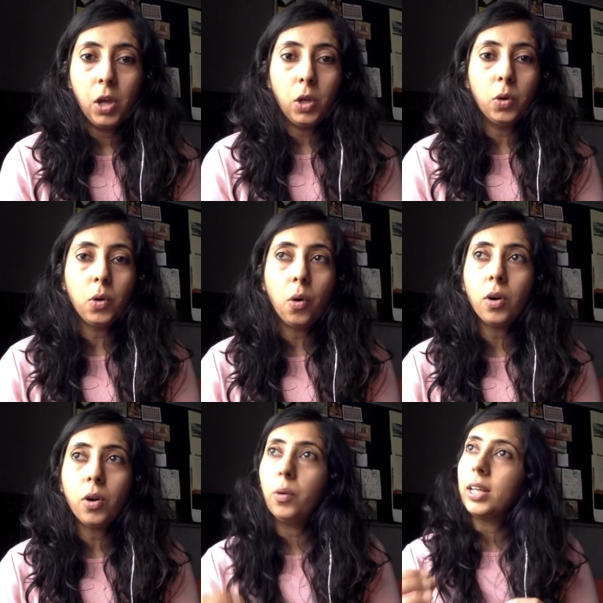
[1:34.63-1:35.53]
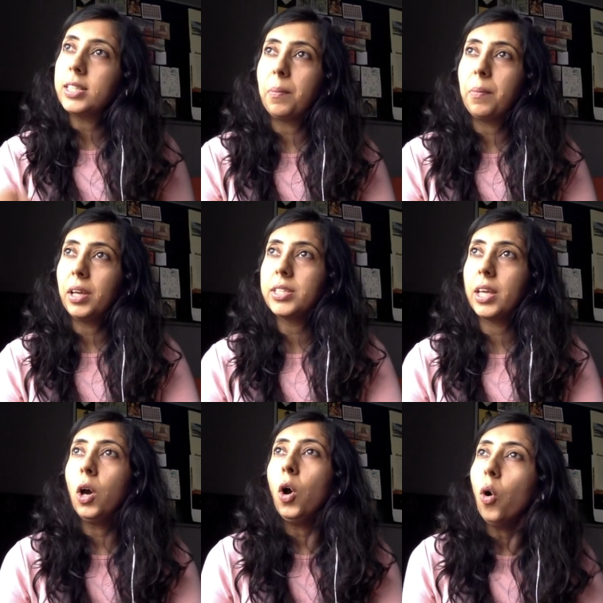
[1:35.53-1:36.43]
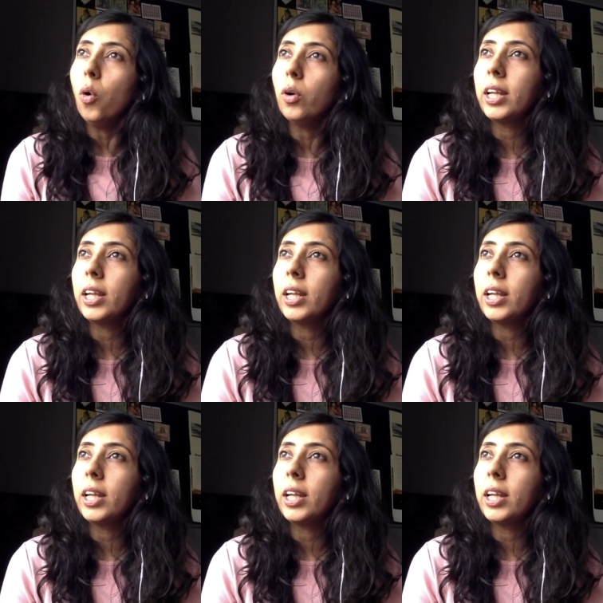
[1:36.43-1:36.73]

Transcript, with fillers: You don't look at somebody and say, oh,